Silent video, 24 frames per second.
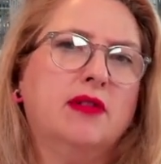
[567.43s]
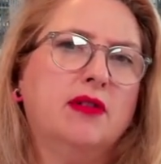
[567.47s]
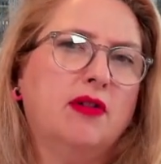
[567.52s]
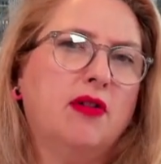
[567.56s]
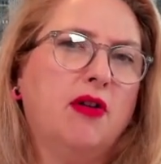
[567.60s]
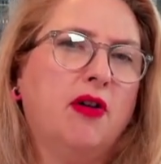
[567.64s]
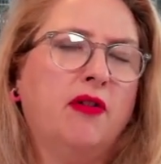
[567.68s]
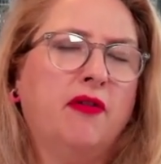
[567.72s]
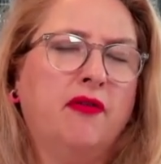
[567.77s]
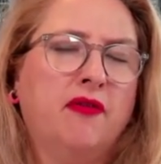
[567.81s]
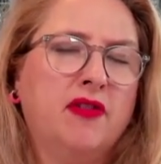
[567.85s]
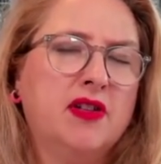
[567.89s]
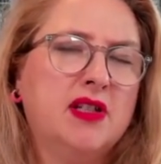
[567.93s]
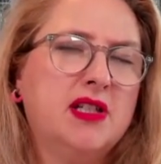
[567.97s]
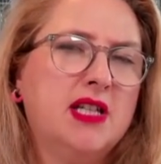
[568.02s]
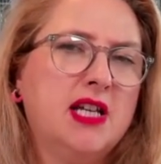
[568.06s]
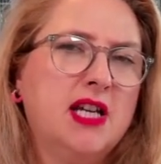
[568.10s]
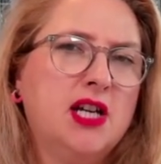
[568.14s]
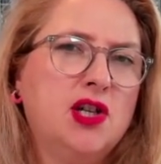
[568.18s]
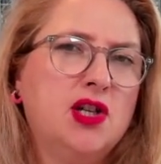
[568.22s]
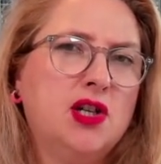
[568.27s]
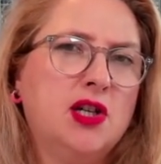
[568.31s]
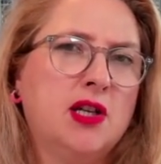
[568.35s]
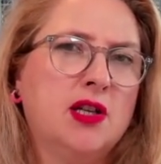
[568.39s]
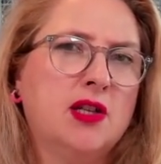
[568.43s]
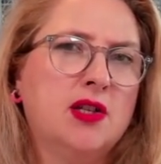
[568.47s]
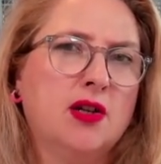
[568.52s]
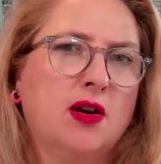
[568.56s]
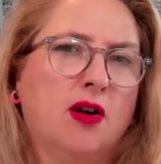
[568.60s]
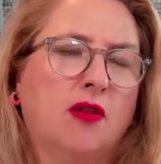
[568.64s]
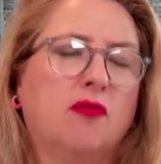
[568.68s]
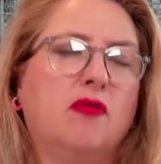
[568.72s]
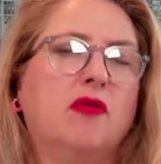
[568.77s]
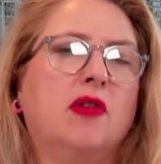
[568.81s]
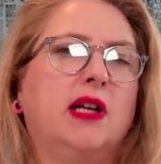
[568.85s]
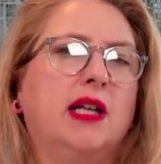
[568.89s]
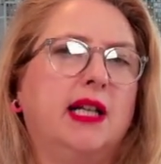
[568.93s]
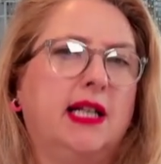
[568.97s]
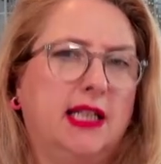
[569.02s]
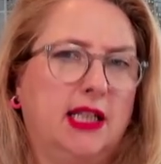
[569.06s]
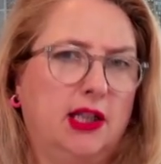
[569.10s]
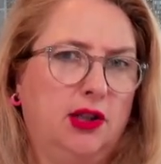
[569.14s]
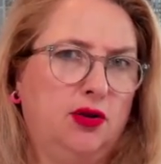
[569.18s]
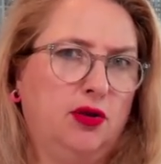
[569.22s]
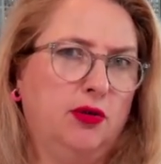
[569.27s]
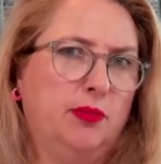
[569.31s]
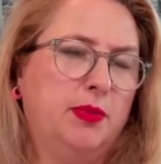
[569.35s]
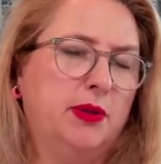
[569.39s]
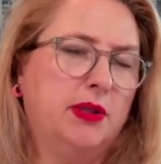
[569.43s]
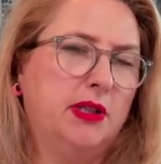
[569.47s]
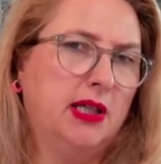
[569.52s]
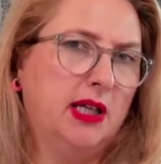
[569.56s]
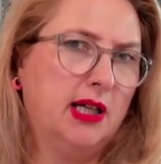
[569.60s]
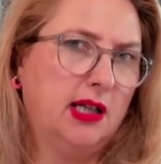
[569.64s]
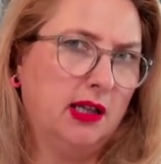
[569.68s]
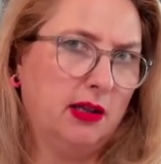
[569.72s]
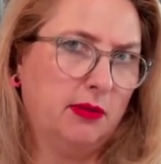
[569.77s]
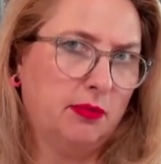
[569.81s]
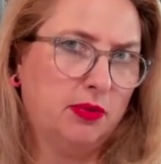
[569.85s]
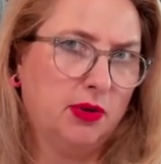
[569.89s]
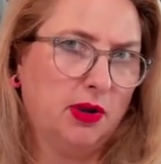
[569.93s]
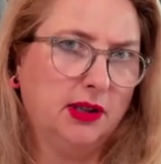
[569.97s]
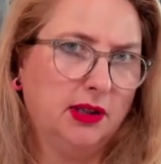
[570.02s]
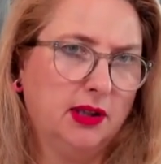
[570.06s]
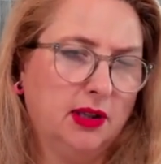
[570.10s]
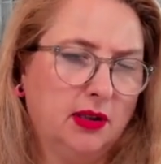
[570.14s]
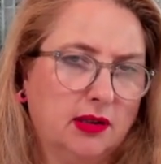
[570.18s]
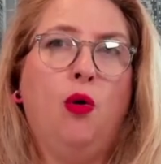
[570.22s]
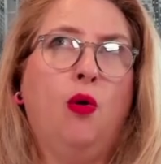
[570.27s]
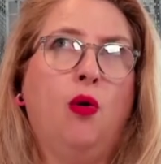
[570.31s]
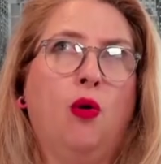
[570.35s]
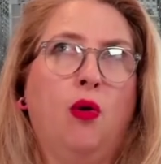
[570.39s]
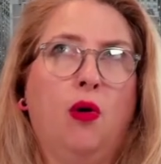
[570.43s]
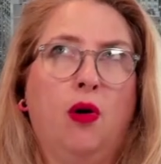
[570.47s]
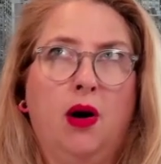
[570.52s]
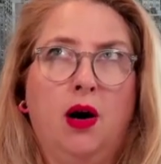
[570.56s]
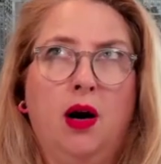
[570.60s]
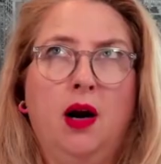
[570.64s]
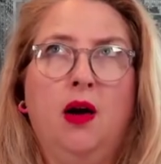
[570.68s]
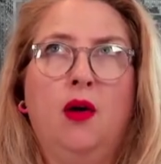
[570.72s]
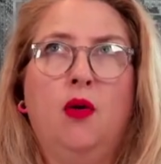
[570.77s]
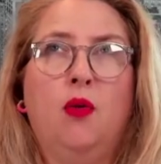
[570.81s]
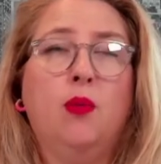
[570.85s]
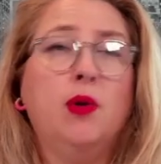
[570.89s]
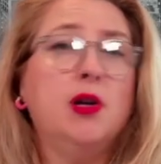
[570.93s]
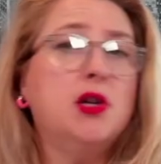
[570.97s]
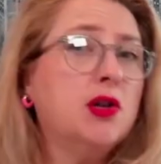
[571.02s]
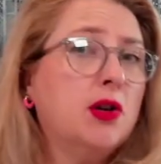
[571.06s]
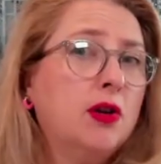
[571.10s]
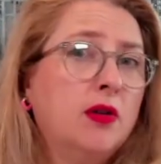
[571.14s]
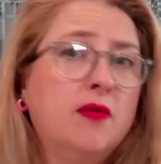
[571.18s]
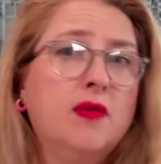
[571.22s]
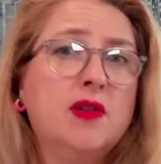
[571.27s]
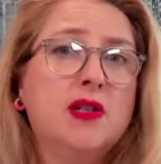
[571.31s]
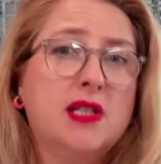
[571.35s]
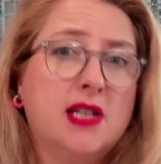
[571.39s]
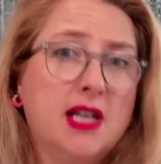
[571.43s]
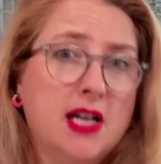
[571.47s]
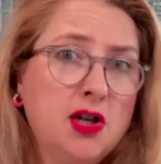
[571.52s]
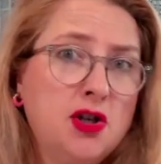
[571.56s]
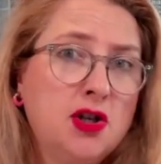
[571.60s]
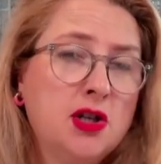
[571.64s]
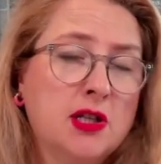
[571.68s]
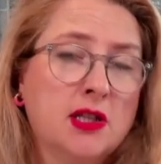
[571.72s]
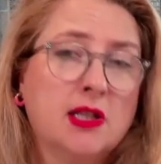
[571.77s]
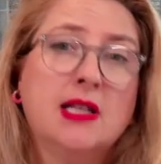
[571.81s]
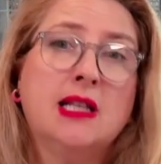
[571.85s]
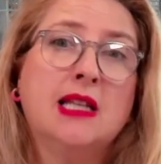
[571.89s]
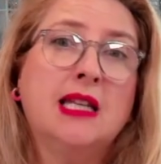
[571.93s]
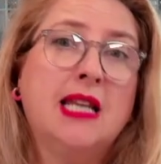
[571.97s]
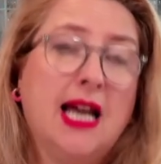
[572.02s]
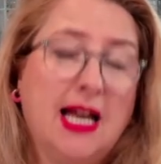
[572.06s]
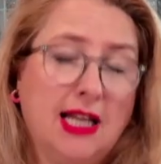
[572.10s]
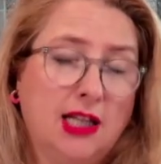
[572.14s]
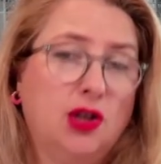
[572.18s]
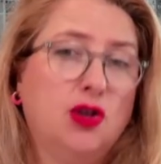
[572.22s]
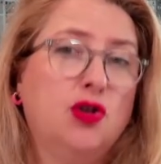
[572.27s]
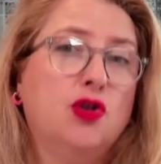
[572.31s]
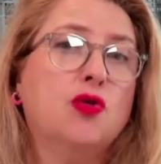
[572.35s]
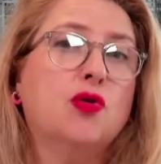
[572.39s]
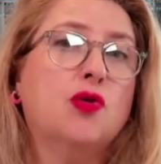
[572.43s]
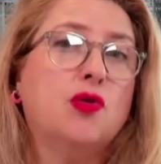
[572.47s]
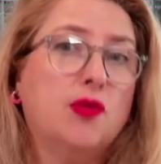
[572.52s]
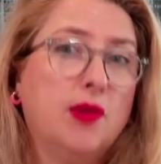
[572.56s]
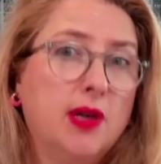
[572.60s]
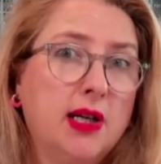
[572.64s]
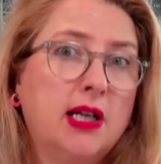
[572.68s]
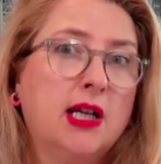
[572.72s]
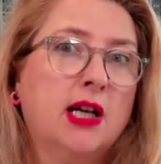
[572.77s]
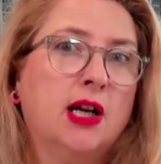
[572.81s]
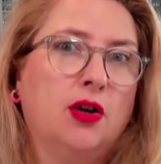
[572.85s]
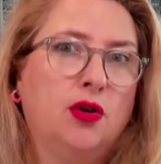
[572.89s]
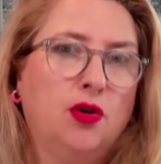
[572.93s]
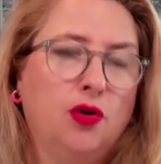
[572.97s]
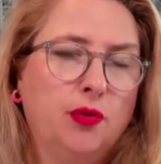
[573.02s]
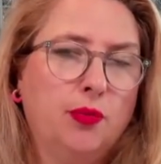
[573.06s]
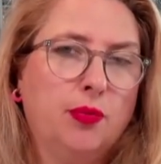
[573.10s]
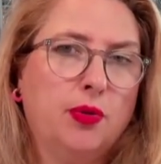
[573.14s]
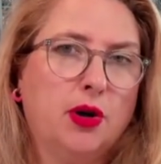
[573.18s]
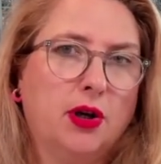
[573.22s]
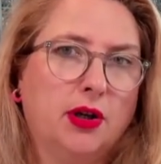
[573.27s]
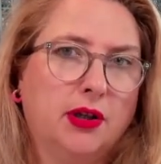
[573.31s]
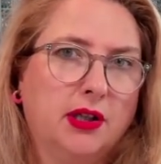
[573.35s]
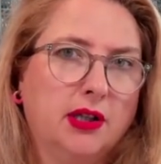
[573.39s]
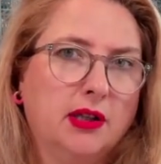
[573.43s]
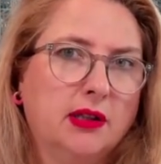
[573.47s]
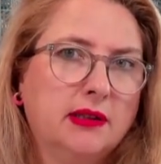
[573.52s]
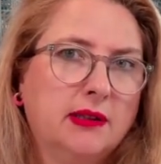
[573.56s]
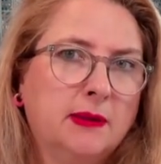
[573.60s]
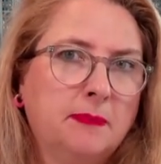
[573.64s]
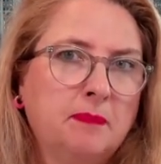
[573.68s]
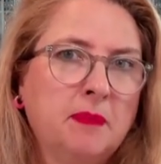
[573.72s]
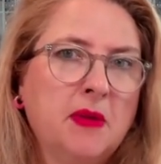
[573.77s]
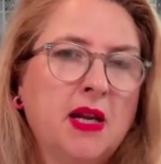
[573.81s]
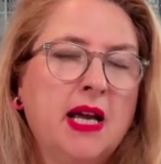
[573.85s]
conversations are related to a particular product or which conversations led to creating a new product.